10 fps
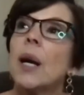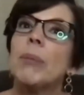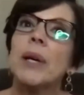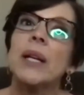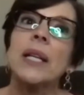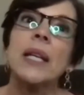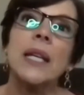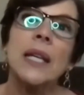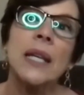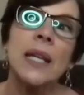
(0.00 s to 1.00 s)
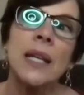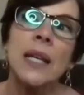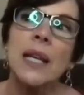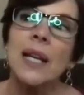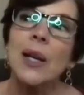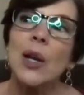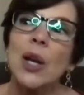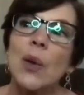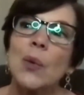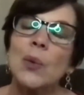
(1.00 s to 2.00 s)
but he
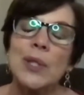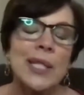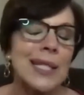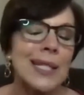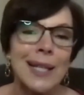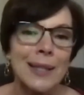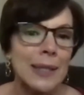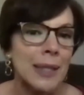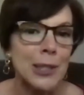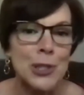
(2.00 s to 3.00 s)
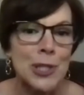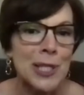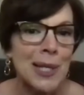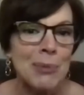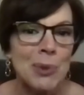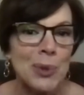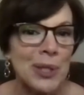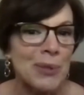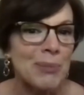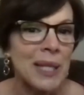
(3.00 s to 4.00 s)
would sit at the kitchen table
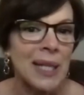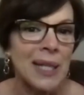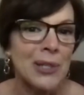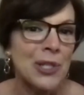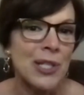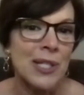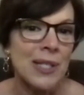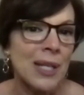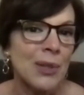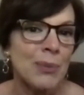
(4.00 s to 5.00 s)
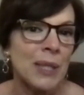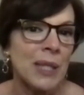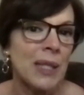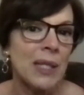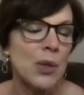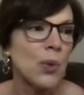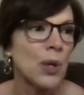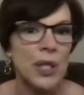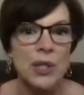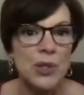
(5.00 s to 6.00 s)
with me and just tell me these
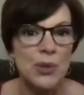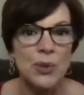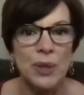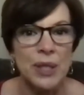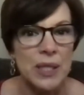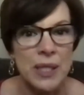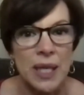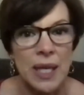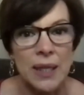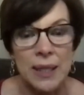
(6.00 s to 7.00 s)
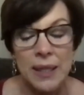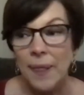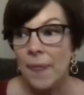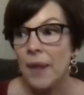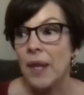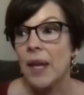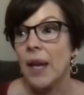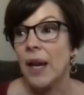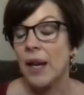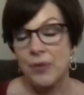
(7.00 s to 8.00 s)
quirky stories that
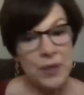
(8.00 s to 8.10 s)
half the